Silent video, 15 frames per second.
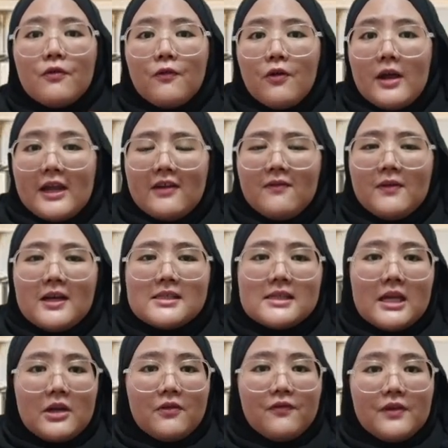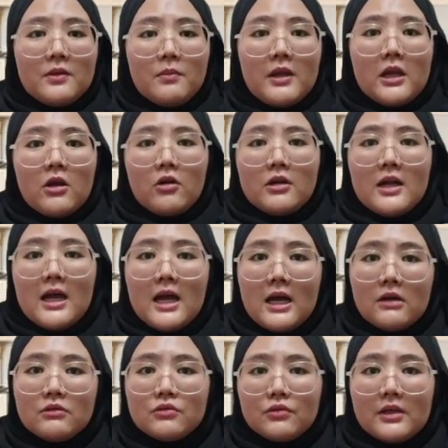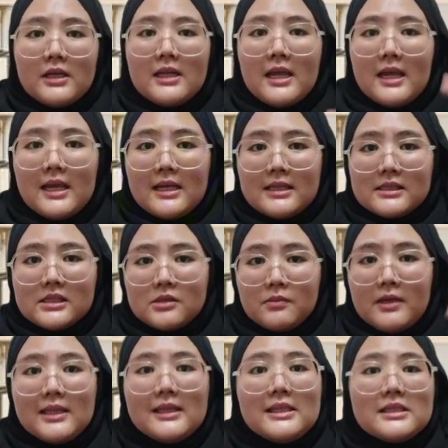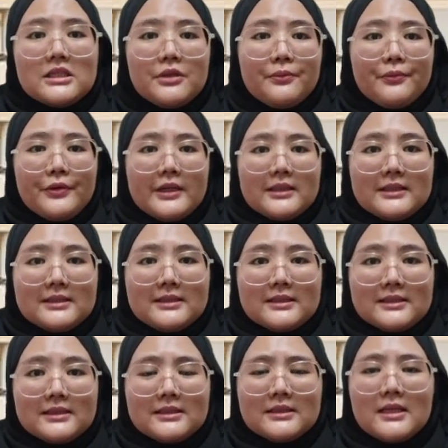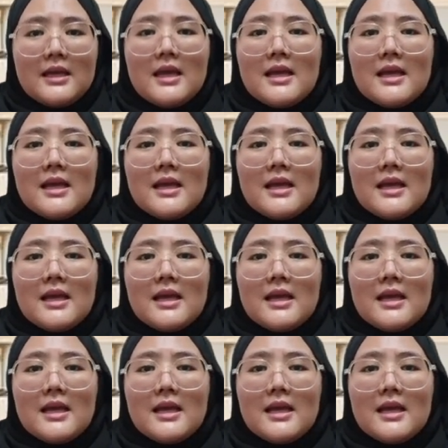for advice and feedback on how to enhance my teaching practices.